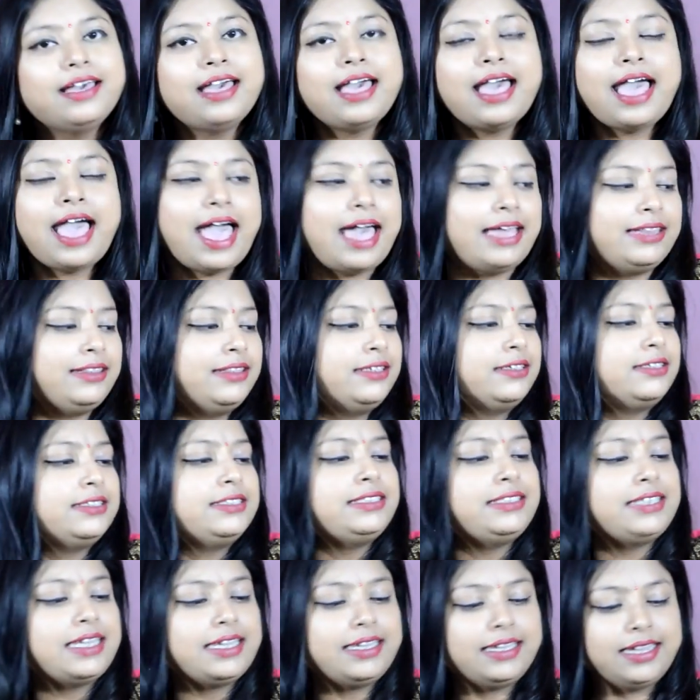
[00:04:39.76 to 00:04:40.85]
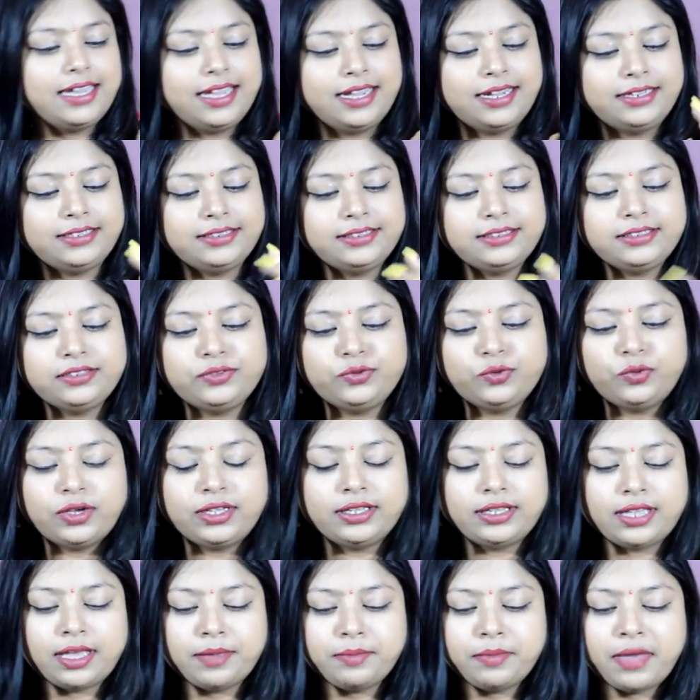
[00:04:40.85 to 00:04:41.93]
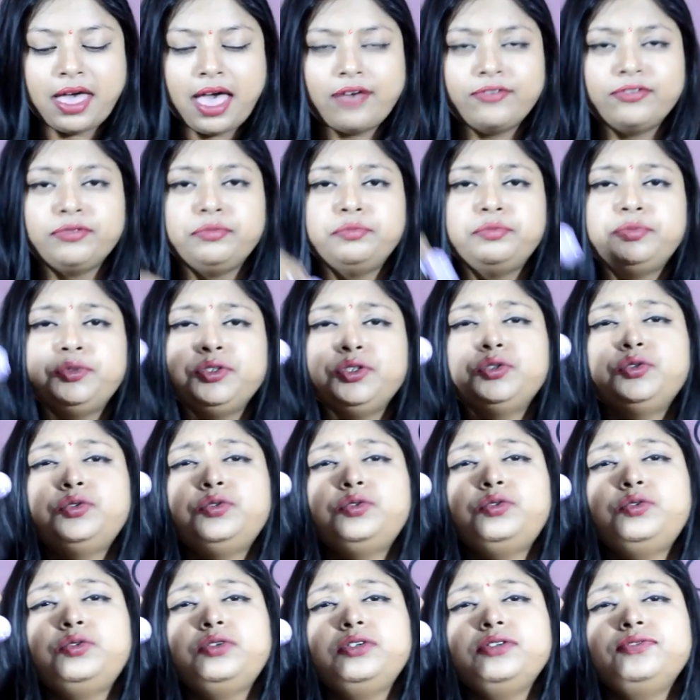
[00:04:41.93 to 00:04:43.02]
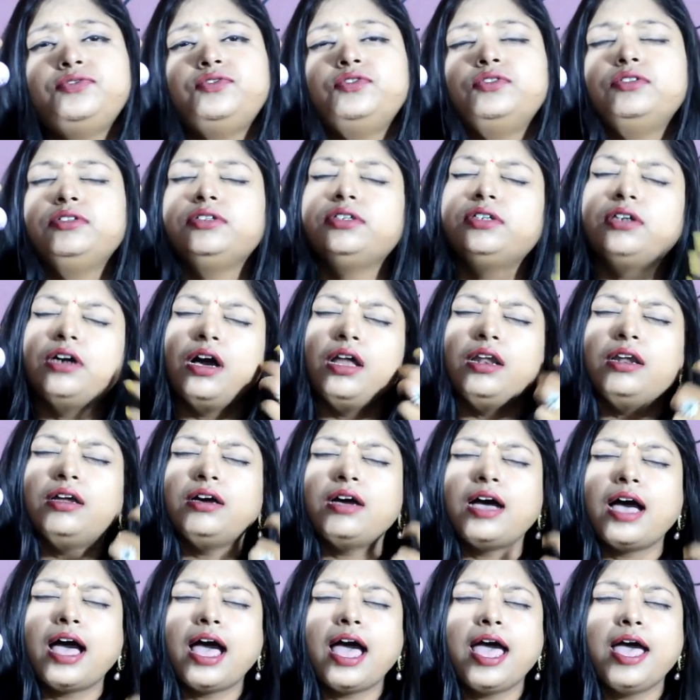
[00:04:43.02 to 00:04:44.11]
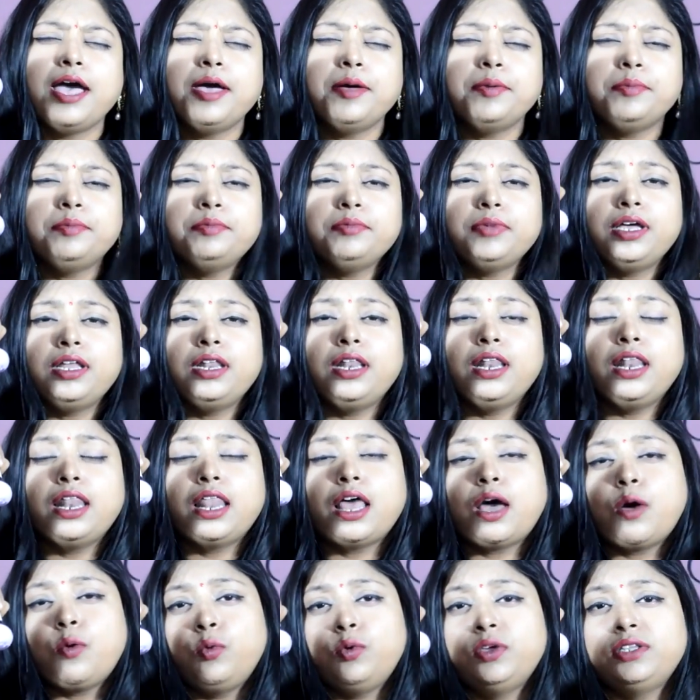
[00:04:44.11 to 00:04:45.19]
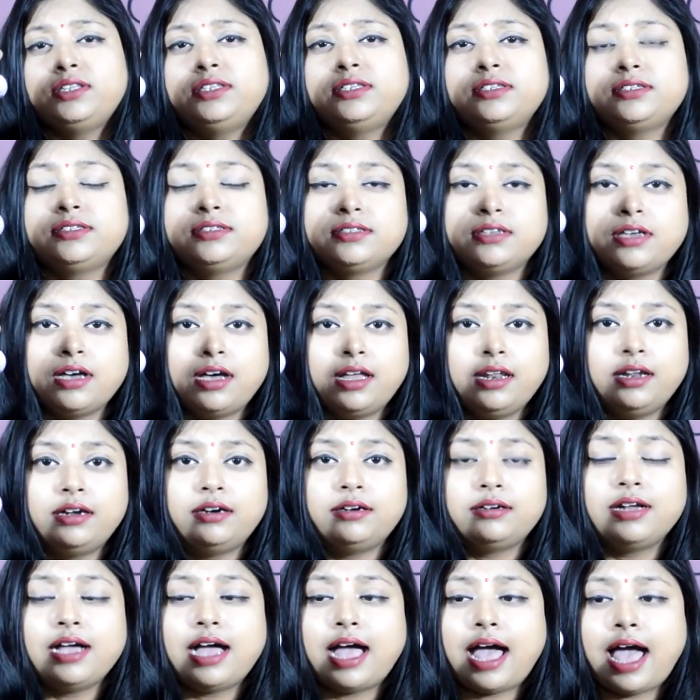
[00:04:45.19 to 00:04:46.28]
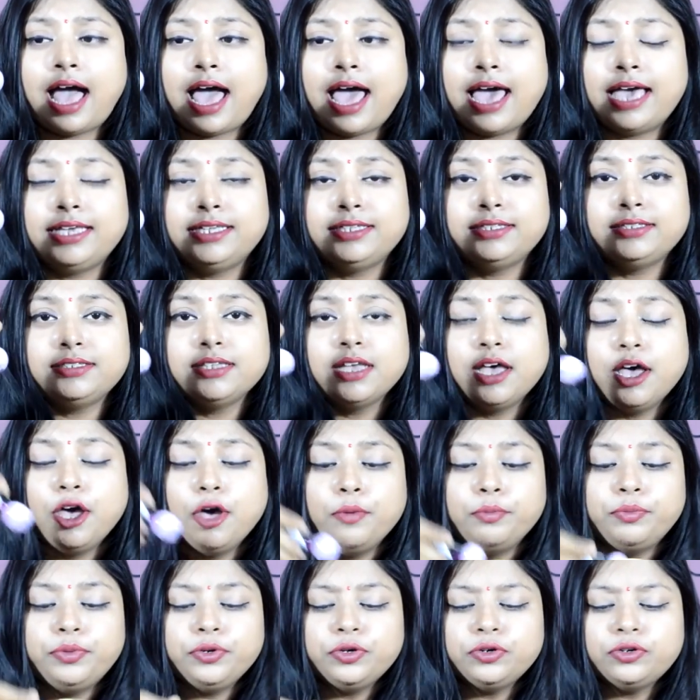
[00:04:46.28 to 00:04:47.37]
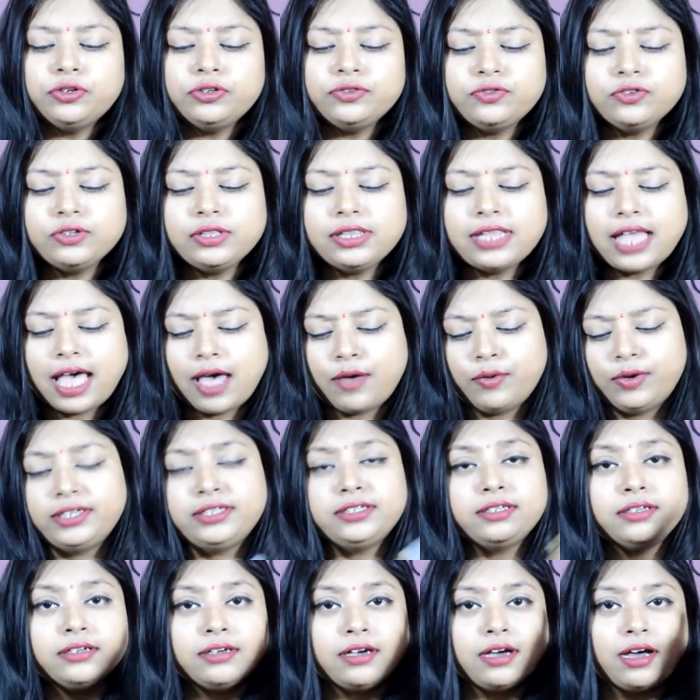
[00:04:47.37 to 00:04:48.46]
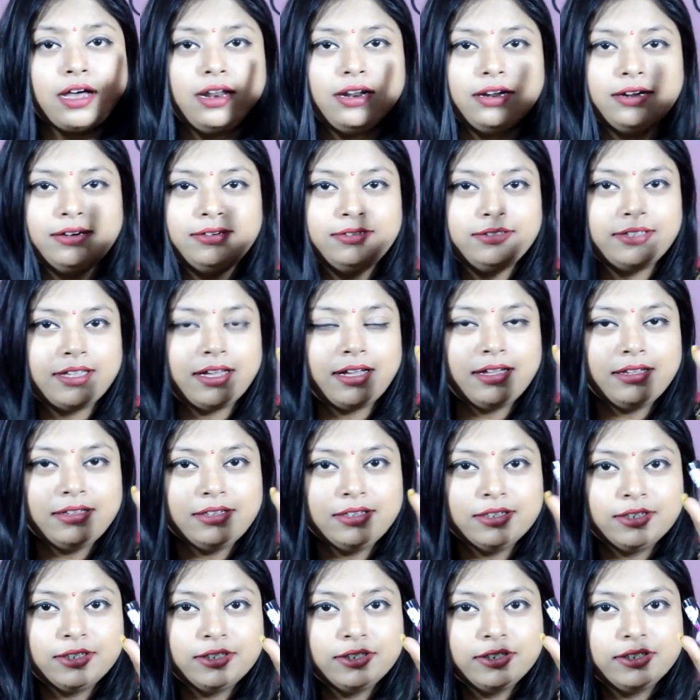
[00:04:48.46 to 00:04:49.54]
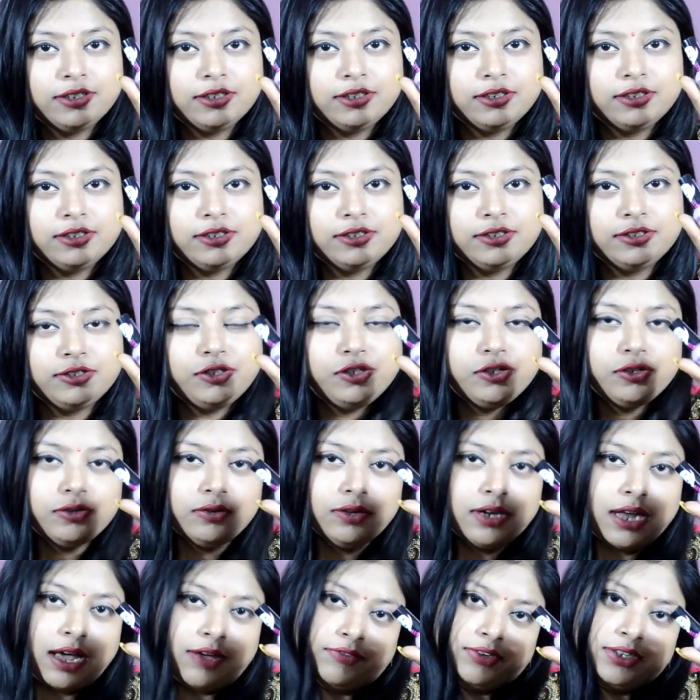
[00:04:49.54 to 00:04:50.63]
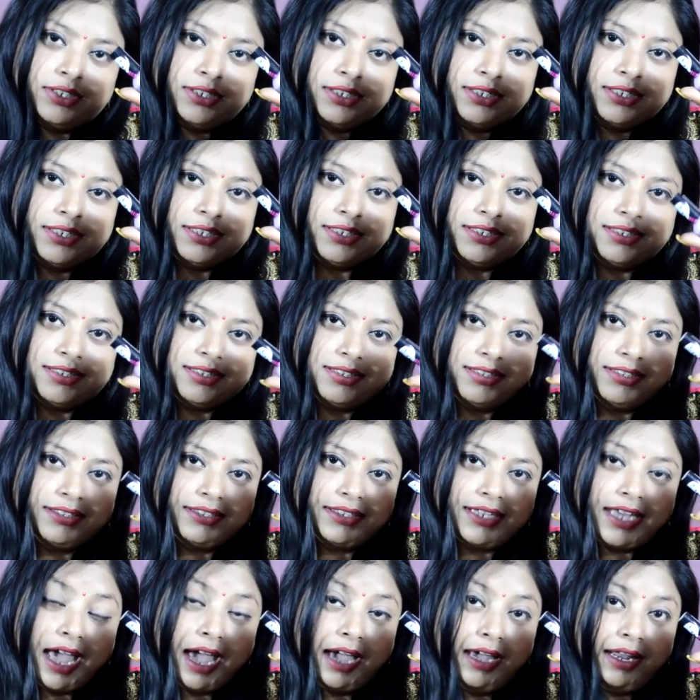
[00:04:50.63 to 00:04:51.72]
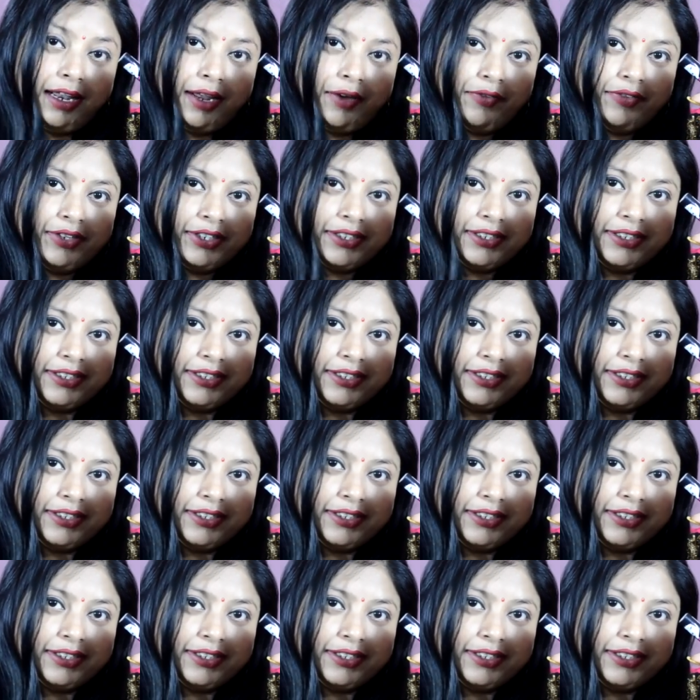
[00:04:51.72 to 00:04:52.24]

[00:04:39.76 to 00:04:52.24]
And the second one I'm having, beautiful color, I'm in love with this color, guys. Beautiful lavender color, na? Do you love it? I love it.